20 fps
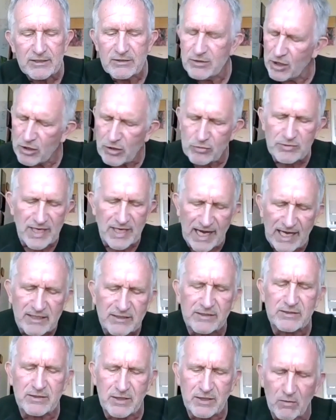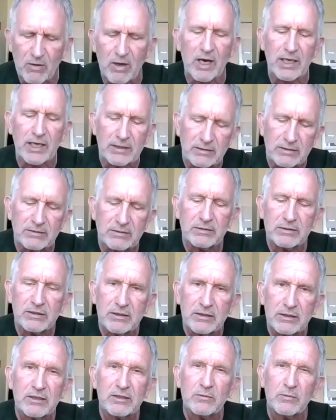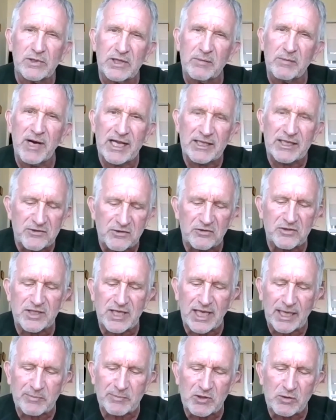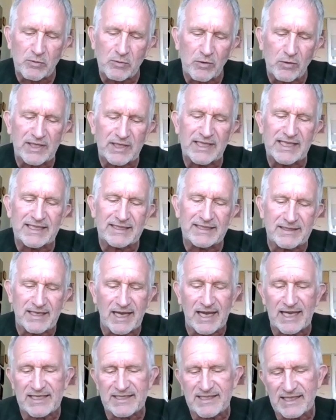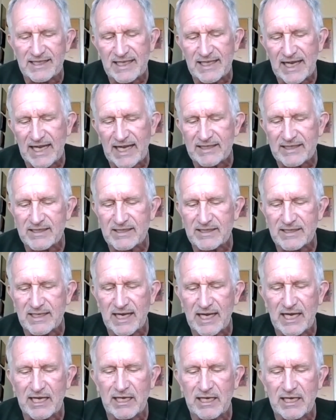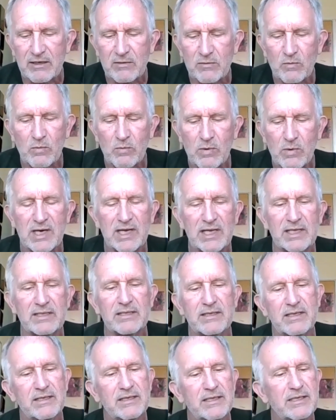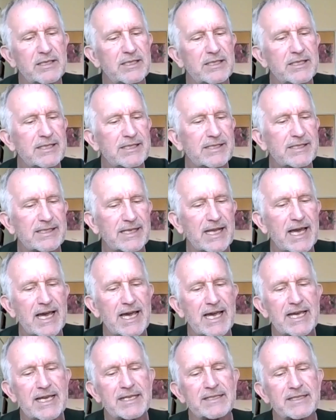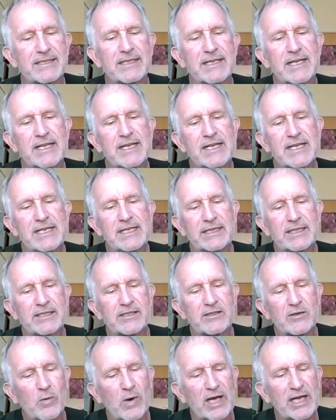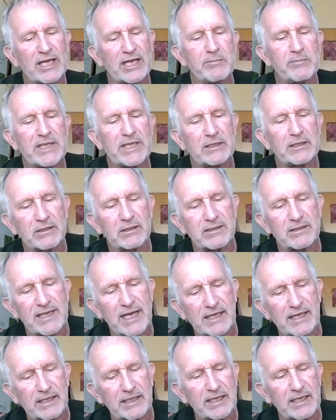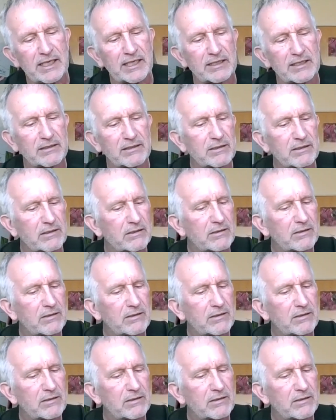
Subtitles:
No, taxes go on. When the monster stops growing, it dies. It can't stay one size. The squatting men looked down again.